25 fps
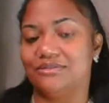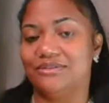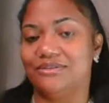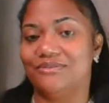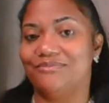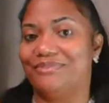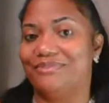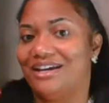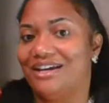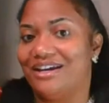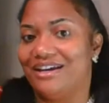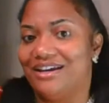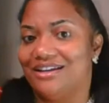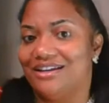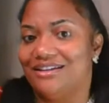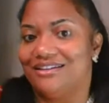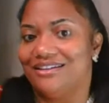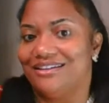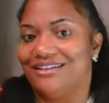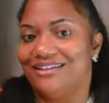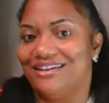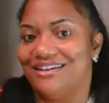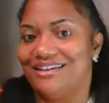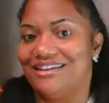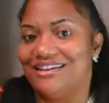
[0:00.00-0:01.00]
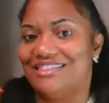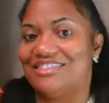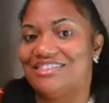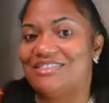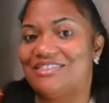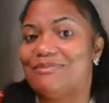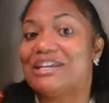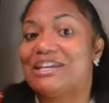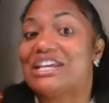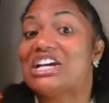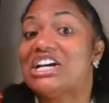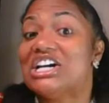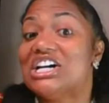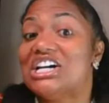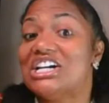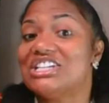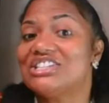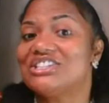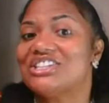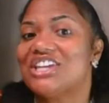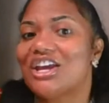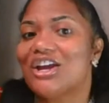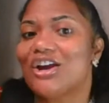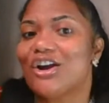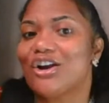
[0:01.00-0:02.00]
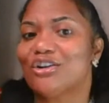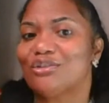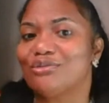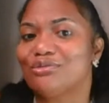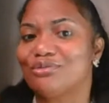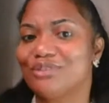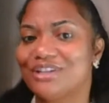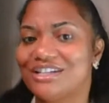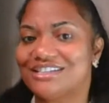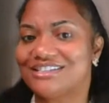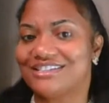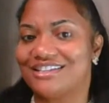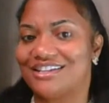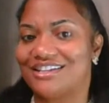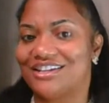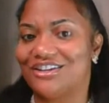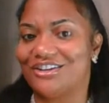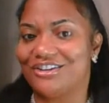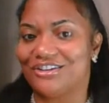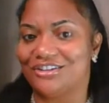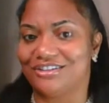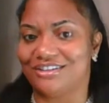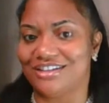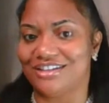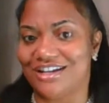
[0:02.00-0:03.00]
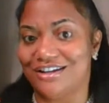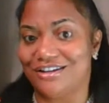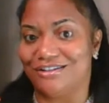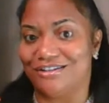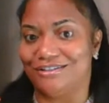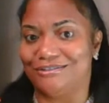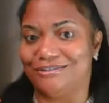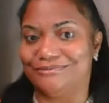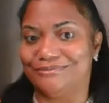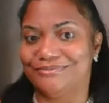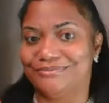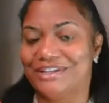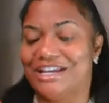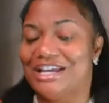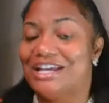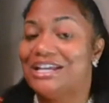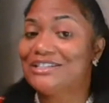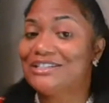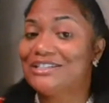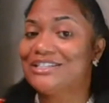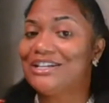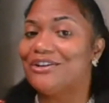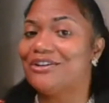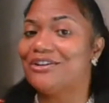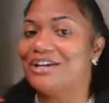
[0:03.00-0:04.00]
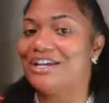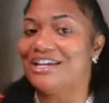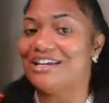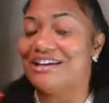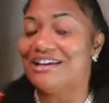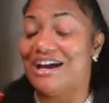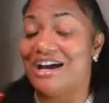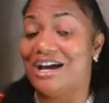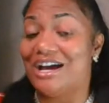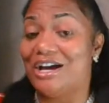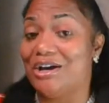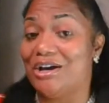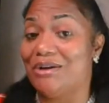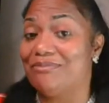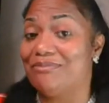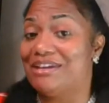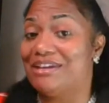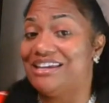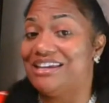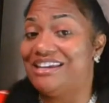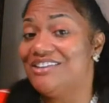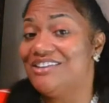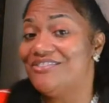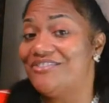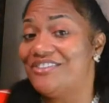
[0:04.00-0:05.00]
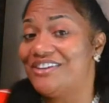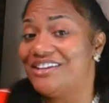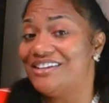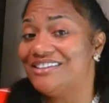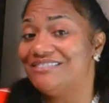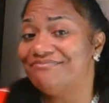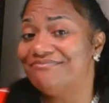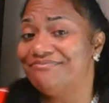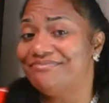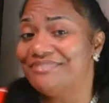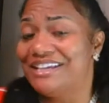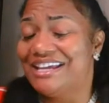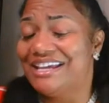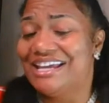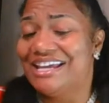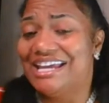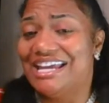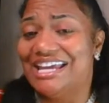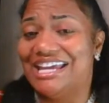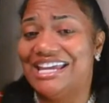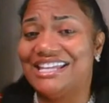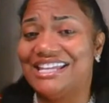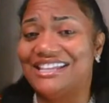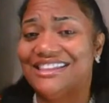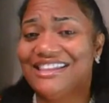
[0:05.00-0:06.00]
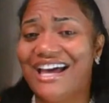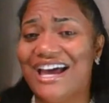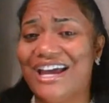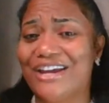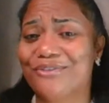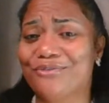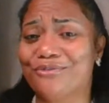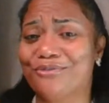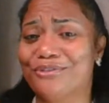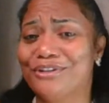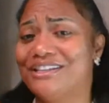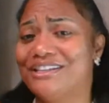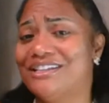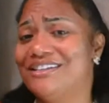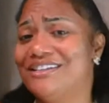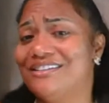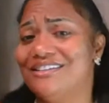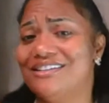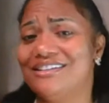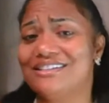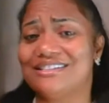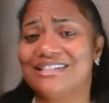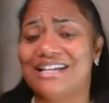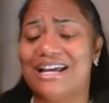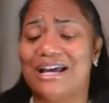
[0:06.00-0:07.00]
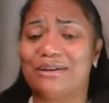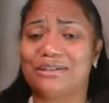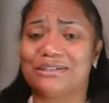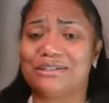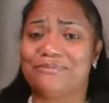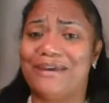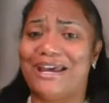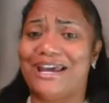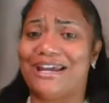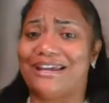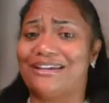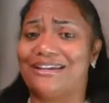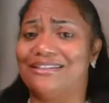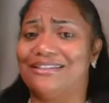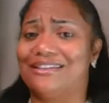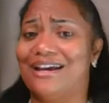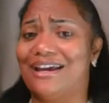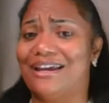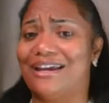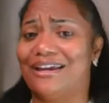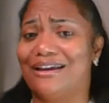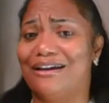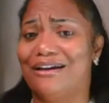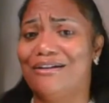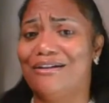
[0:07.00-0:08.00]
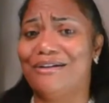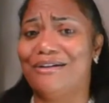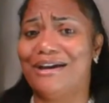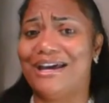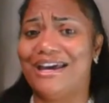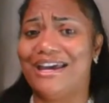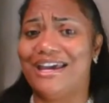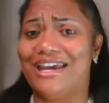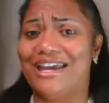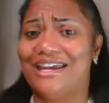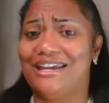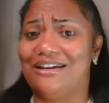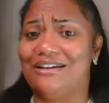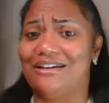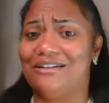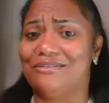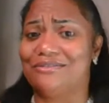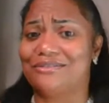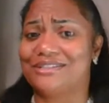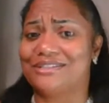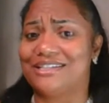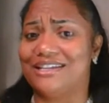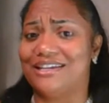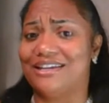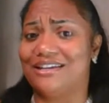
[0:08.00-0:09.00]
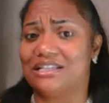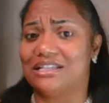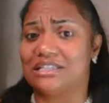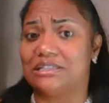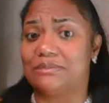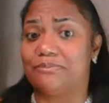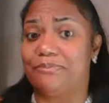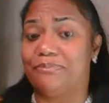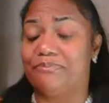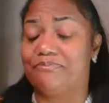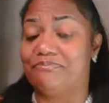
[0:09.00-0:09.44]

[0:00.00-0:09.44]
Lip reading: But because they are a riskier loan. So even in like really good times back in like 08, 06,